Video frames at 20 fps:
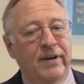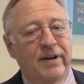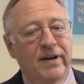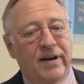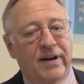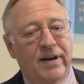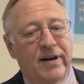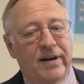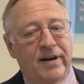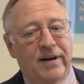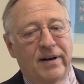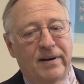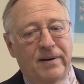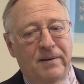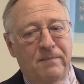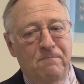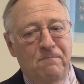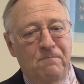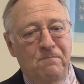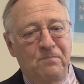
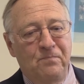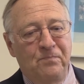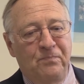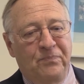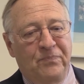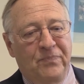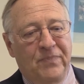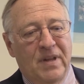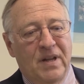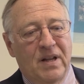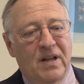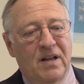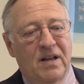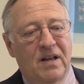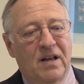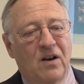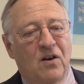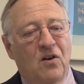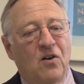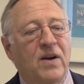
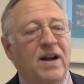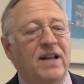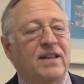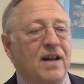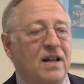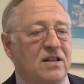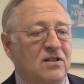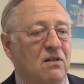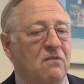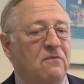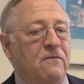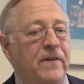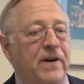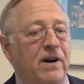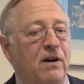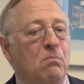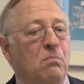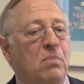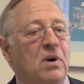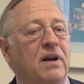All right, that's
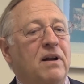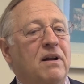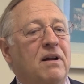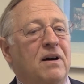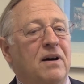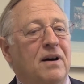unfair, but